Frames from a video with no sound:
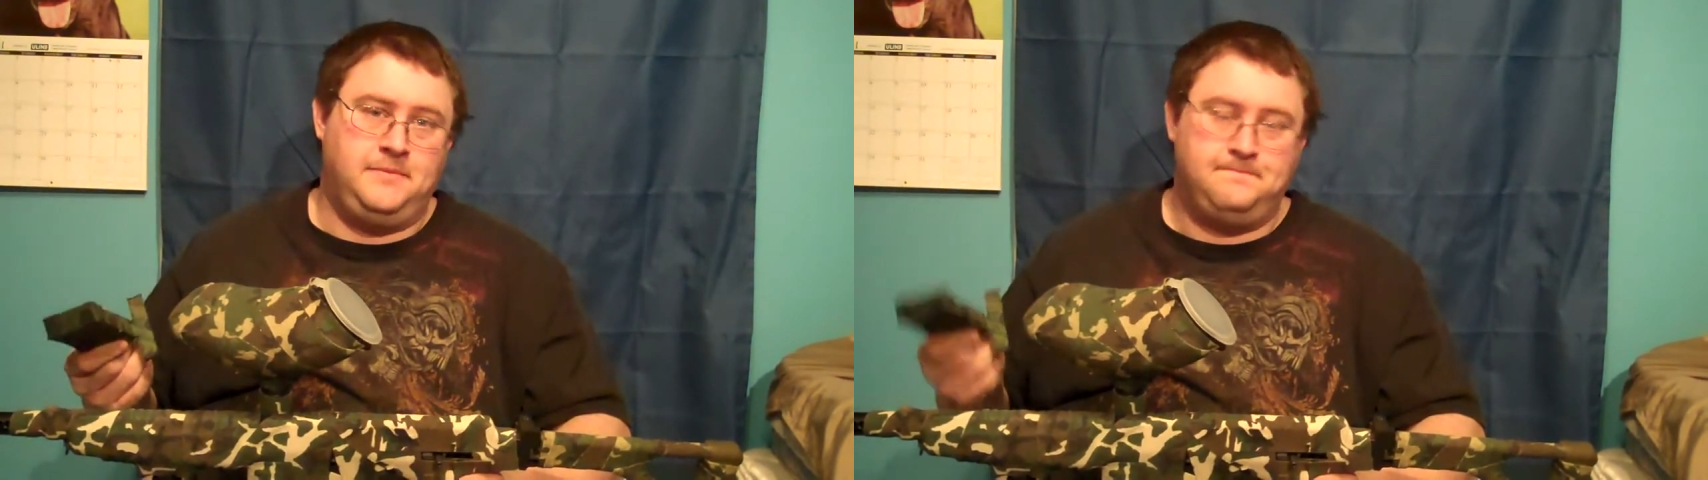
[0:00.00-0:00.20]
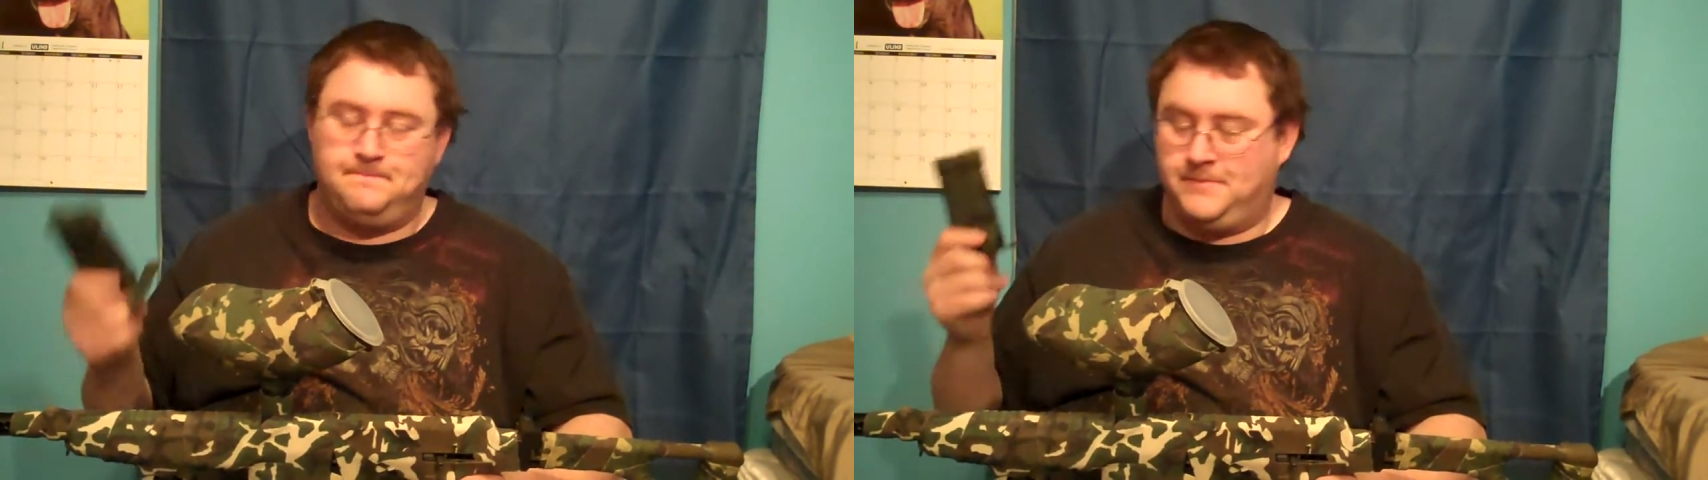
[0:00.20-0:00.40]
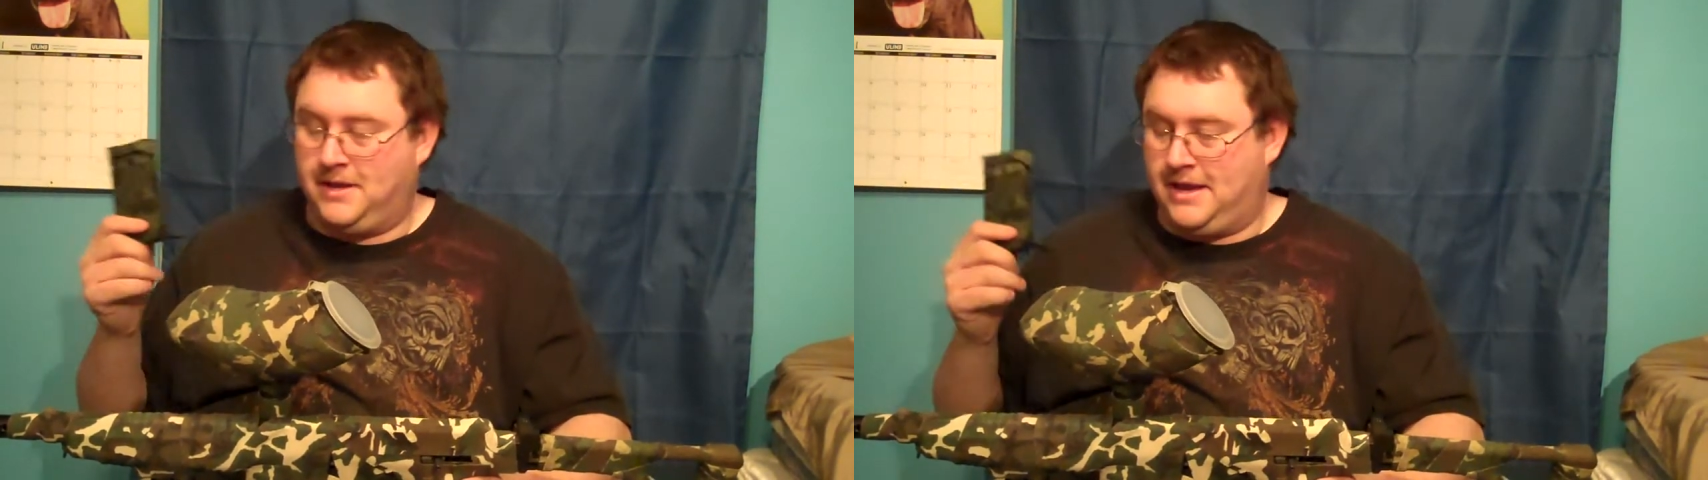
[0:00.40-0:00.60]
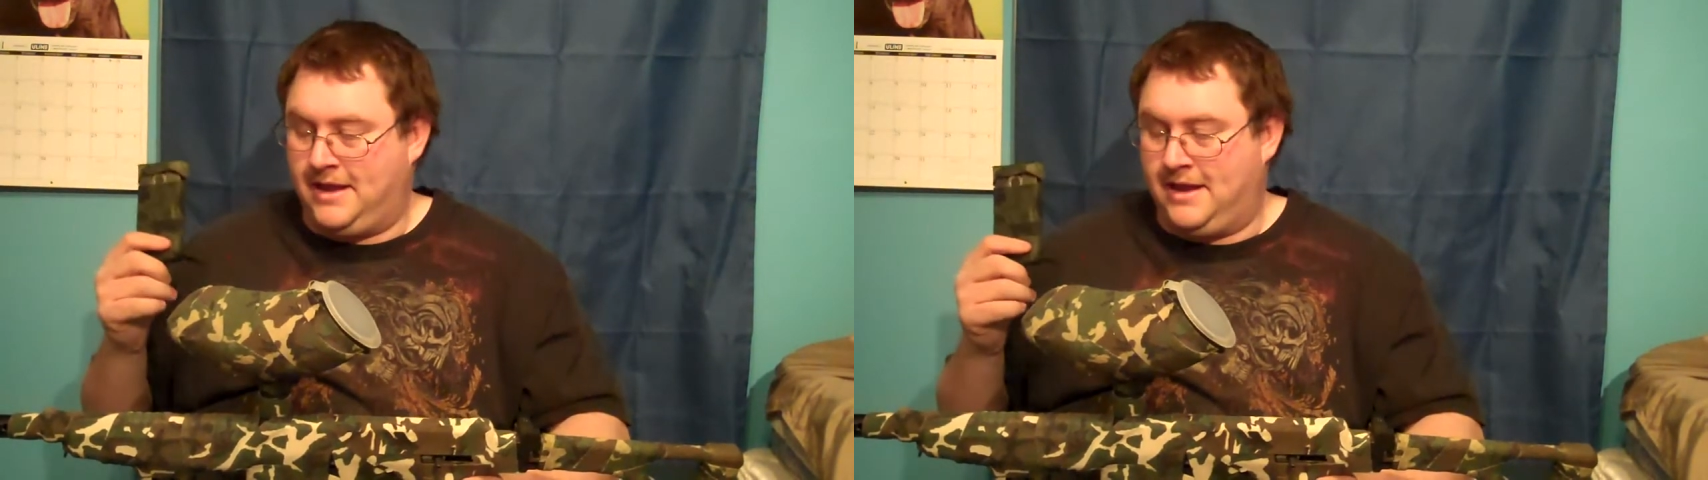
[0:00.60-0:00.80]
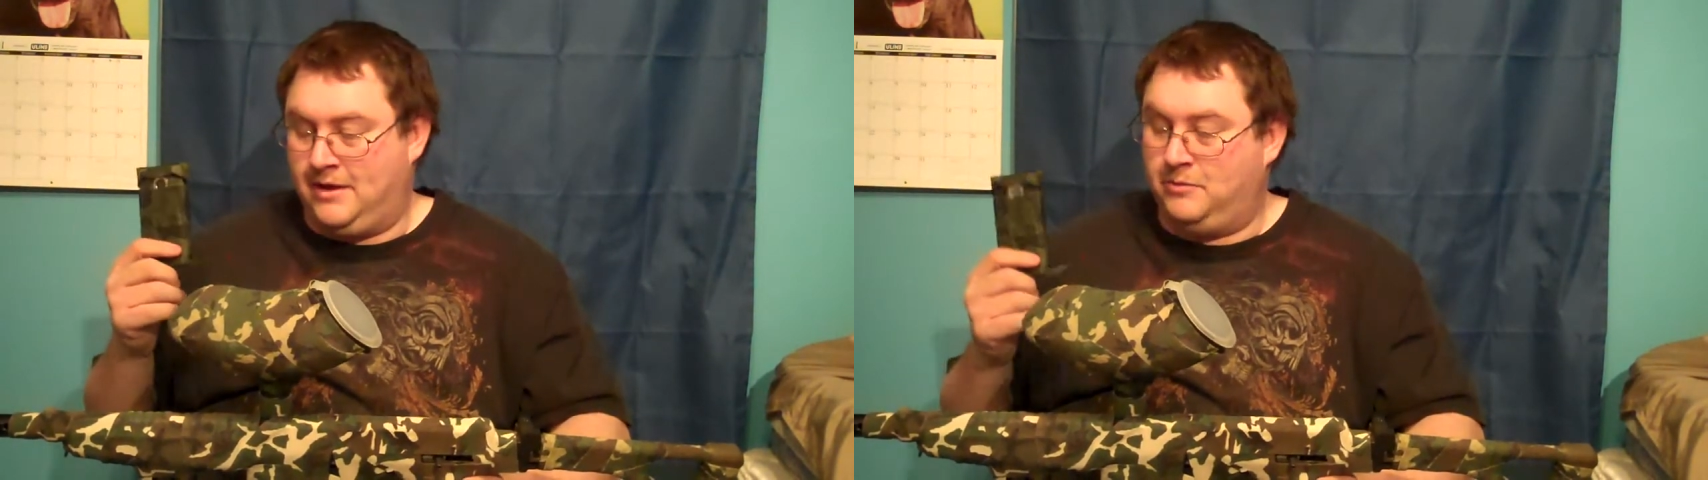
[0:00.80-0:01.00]

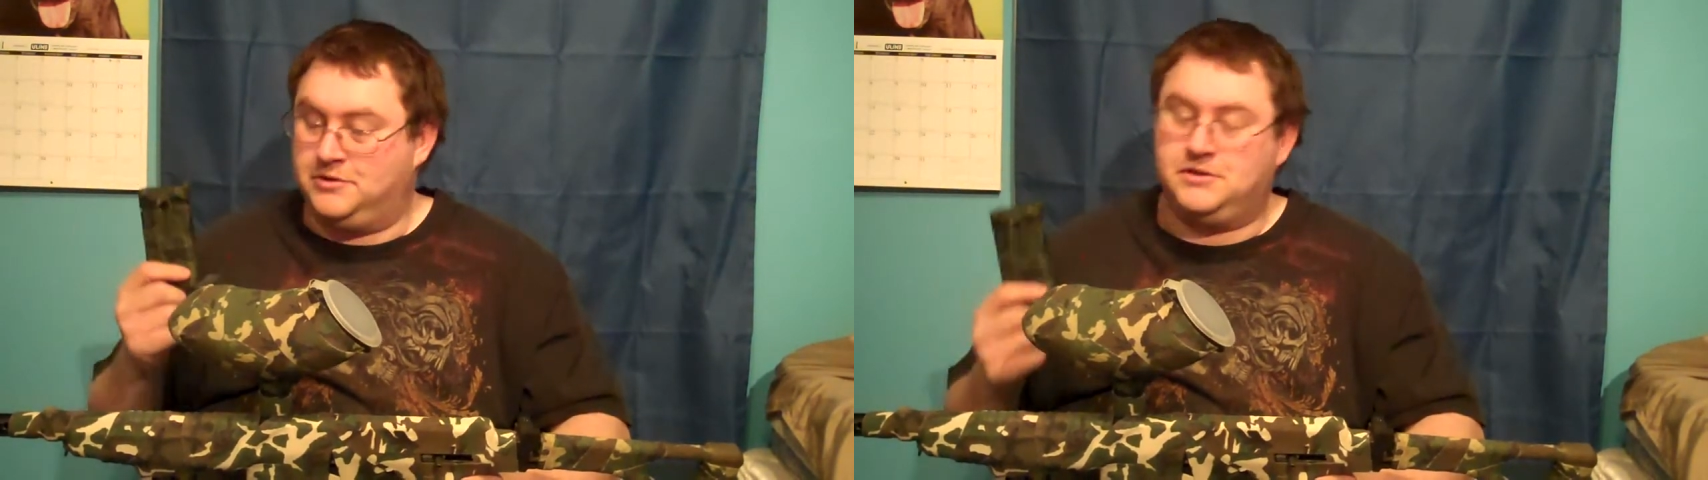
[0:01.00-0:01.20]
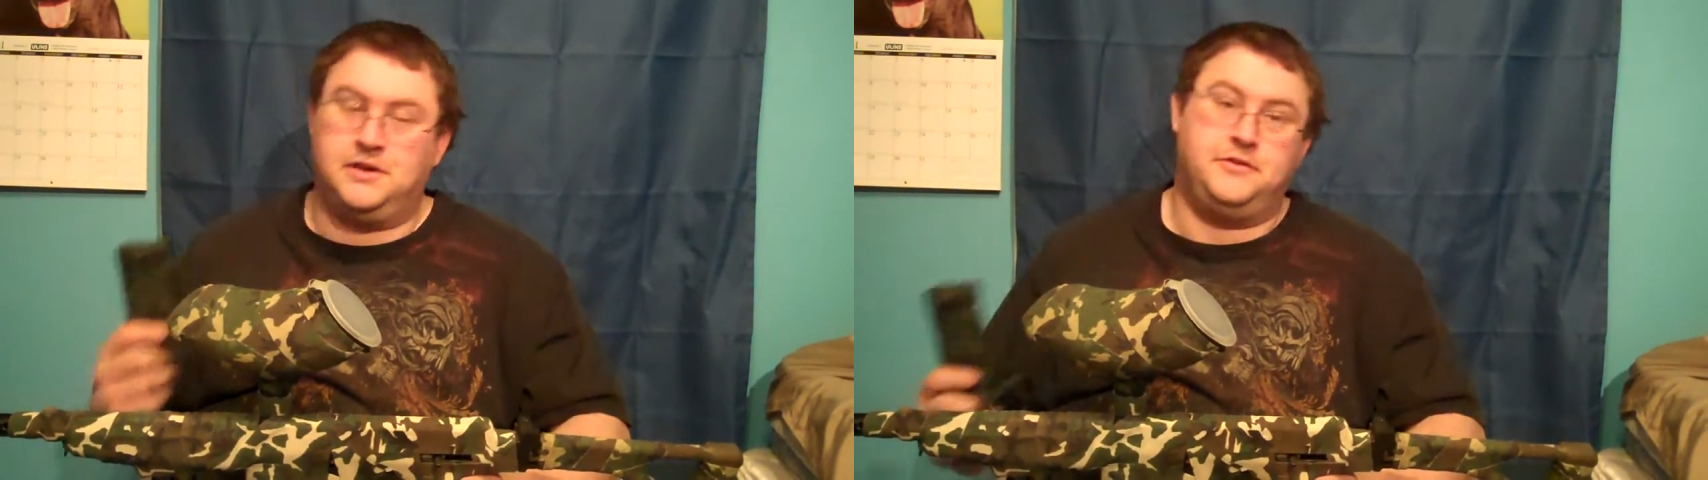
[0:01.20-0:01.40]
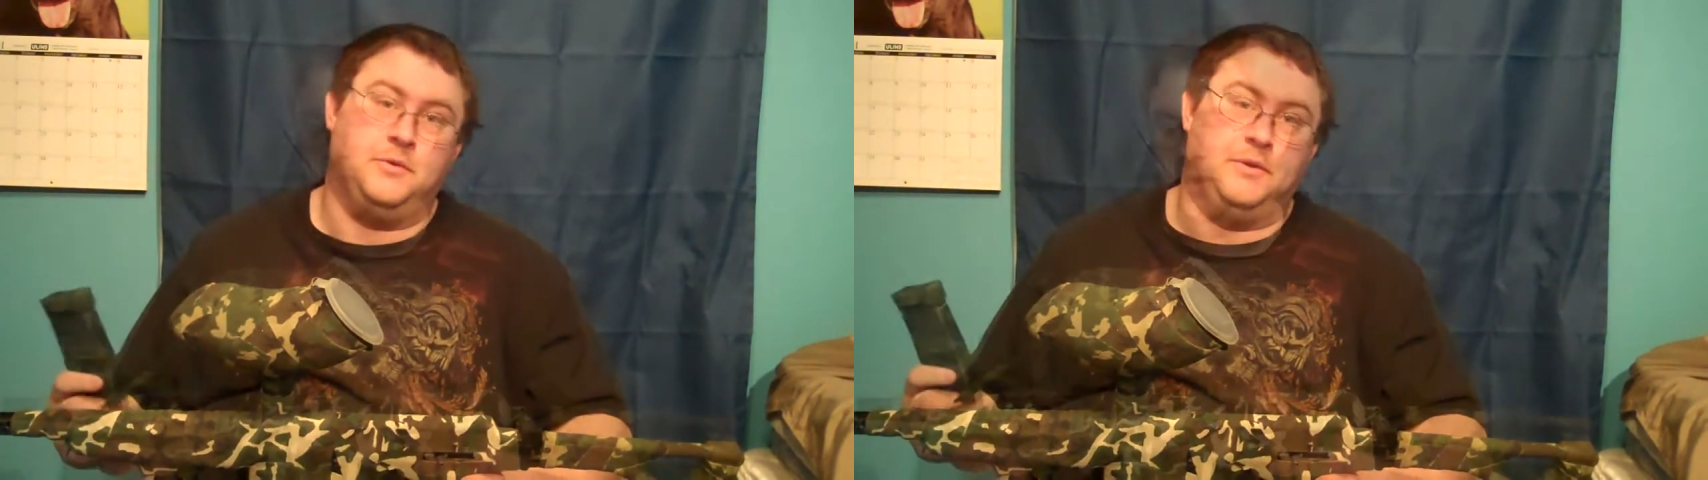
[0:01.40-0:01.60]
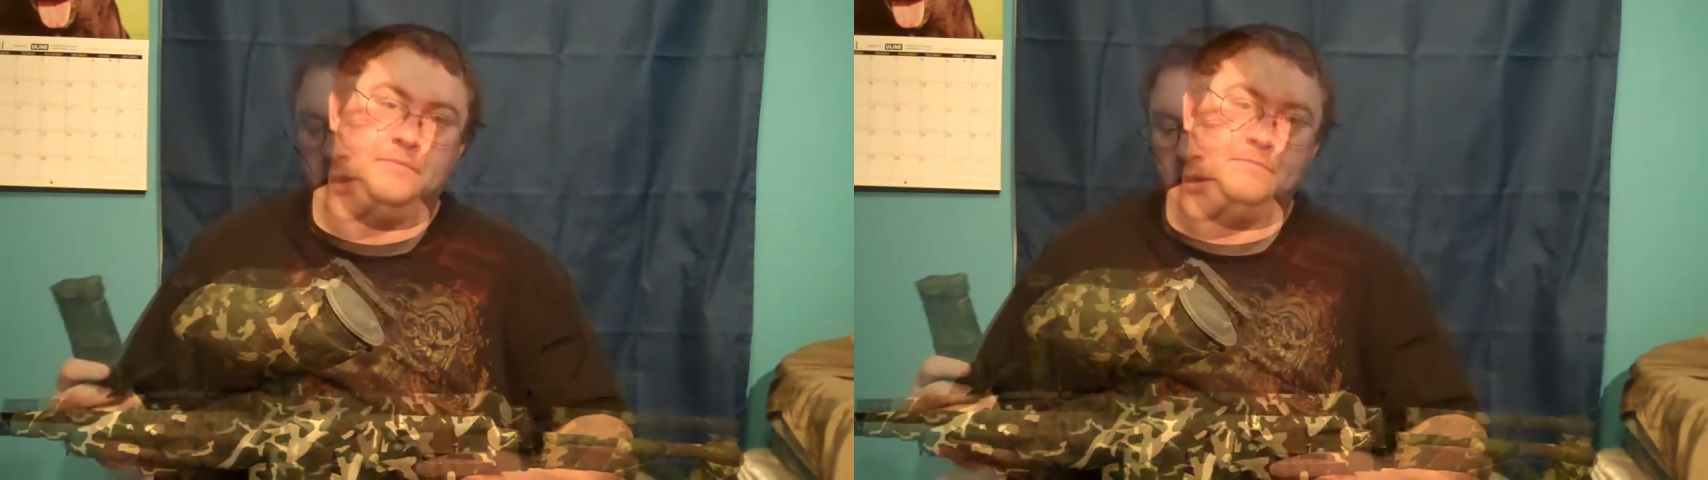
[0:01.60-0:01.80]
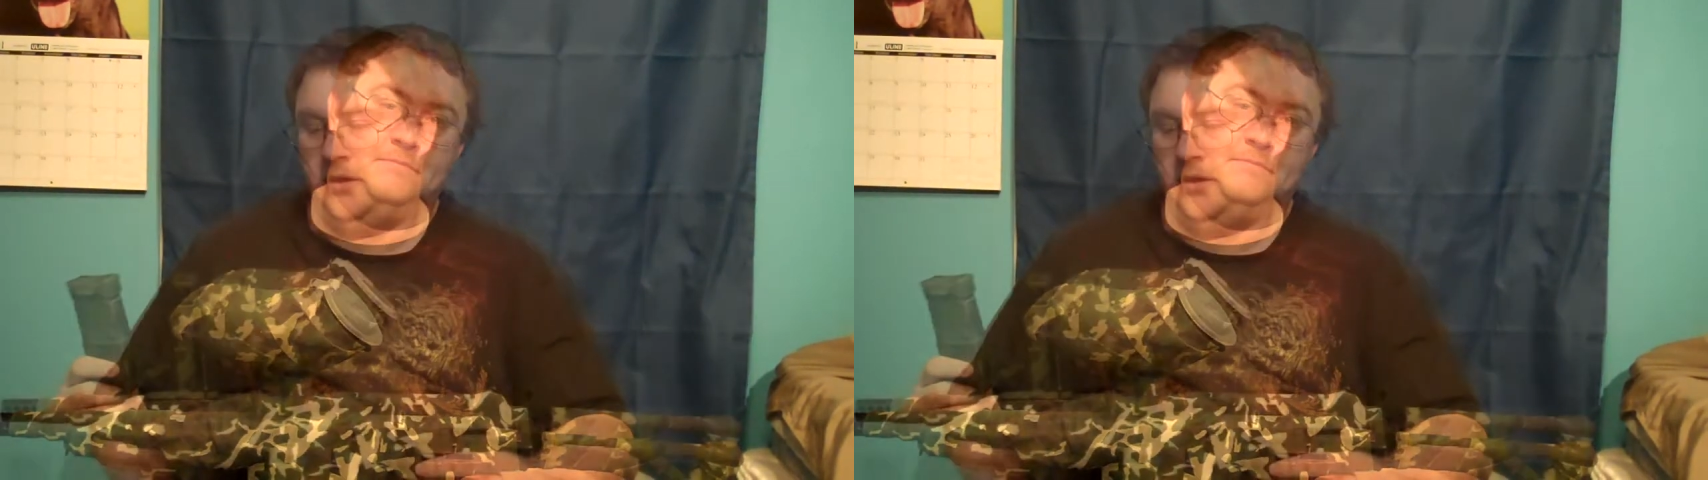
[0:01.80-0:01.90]
and we'll just cut to it.